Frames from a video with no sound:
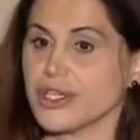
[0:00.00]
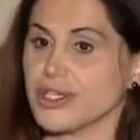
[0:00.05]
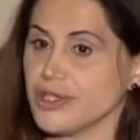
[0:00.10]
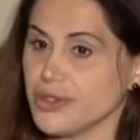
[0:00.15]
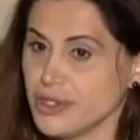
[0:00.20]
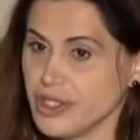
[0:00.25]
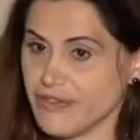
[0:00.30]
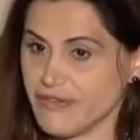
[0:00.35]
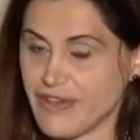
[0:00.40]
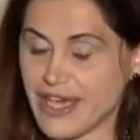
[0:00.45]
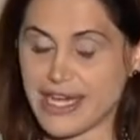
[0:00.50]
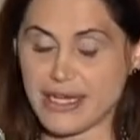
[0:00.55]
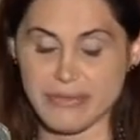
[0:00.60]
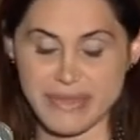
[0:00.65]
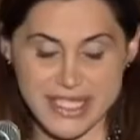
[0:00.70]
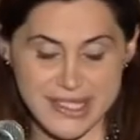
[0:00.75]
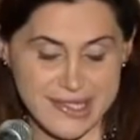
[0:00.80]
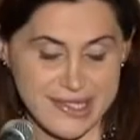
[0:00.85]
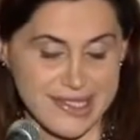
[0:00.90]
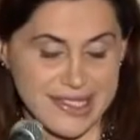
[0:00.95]
including
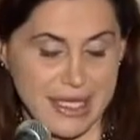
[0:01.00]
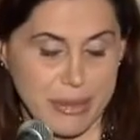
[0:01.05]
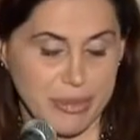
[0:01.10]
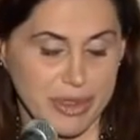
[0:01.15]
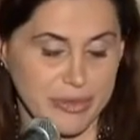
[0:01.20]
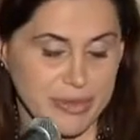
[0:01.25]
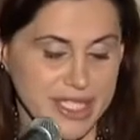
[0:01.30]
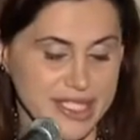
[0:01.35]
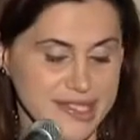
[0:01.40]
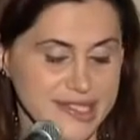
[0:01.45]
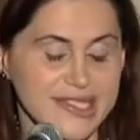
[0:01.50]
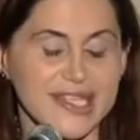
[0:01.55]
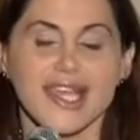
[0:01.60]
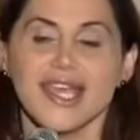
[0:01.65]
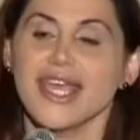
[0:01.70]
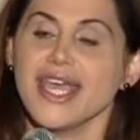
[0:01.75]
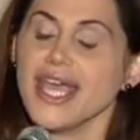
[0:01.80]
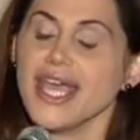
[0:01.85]
vitamins and supplements,